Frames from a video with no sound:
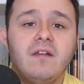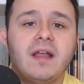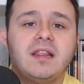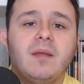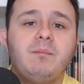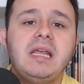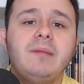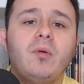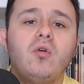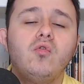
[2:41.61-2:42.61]
that the
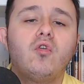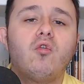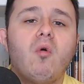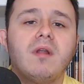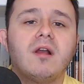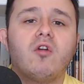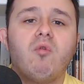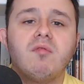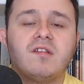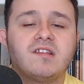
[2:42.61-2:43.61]
people who
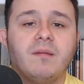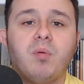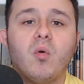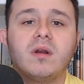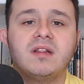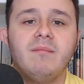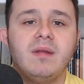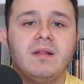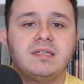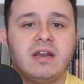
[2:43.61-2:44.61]
quote-unquote support the
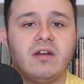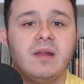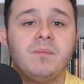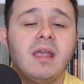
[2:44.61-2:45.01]
military